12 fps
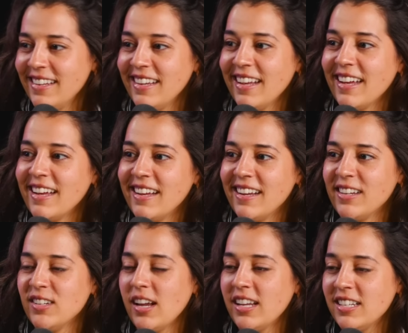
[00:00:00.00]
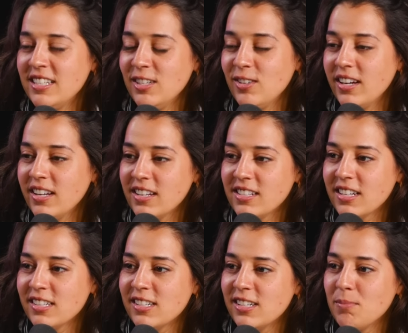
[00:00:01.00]
yeah. I could see you getting
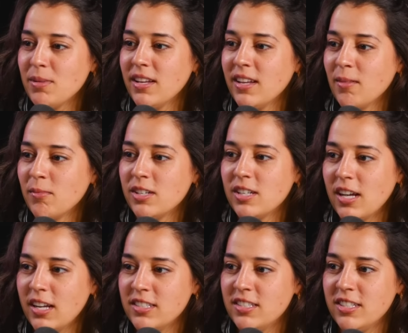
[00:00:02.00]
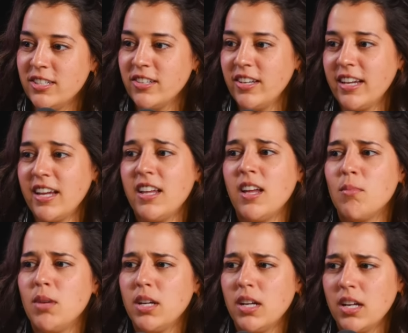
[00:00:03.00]
addicted to being hypnotized, and you're like, I can't
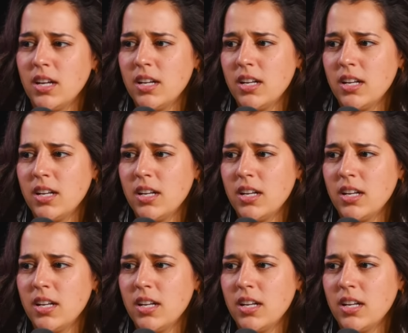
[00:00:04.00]
make it. I got